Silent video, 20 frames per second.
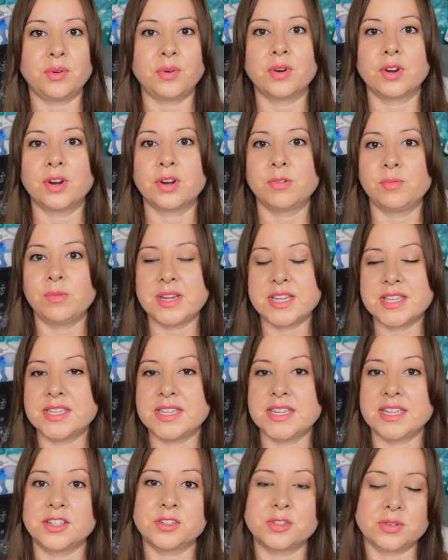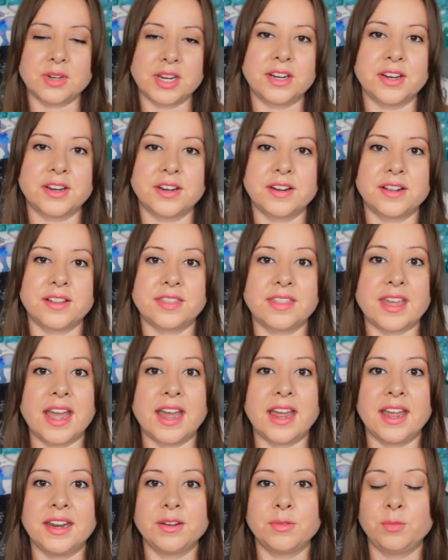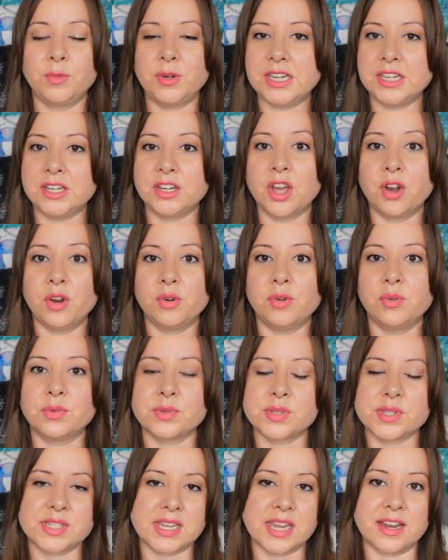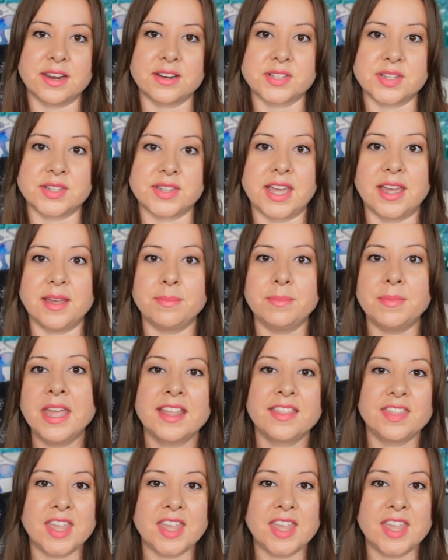or we see a trigger that we know scares them,